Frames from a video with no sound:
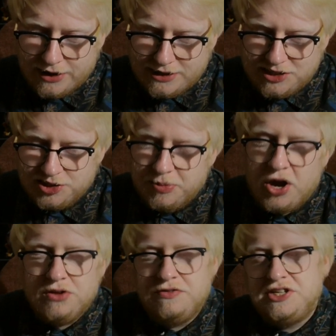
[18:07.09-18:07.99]
This is
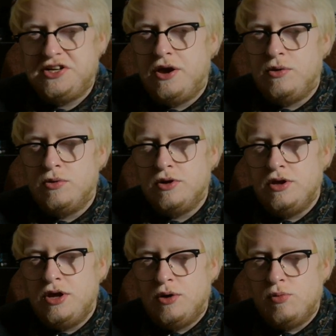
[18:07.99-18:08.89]
part of the video
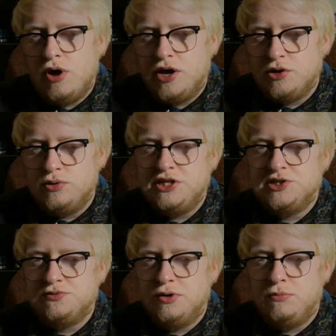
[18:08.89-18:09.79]
where
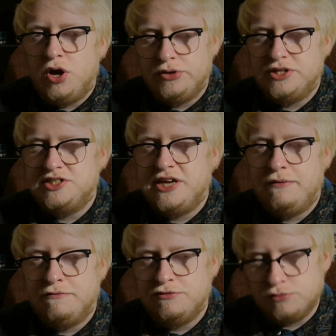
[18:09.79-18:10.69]
Chris from On The
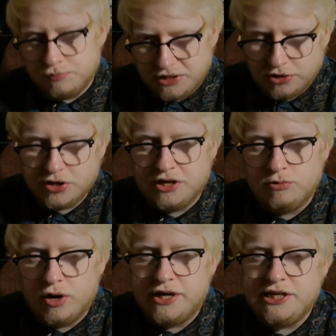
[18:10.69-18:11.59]
10th would be looking
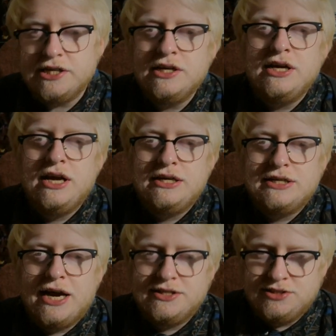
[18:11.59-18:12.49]
away
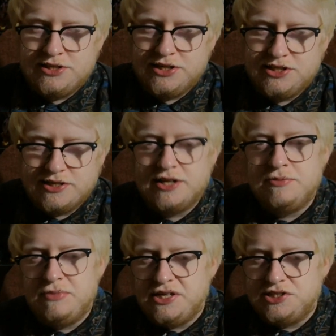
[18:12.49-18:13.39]
and
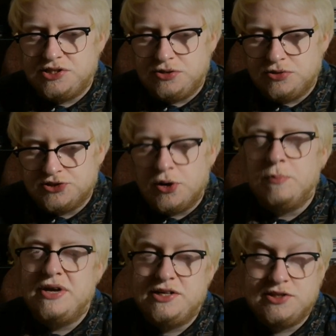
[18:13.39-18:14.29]
telling me to stop
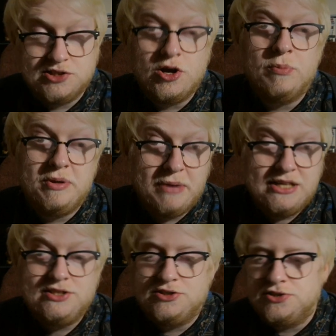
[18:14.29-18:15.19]
being a soppy
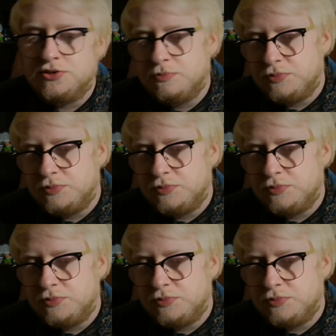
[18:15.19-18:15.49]
bastard.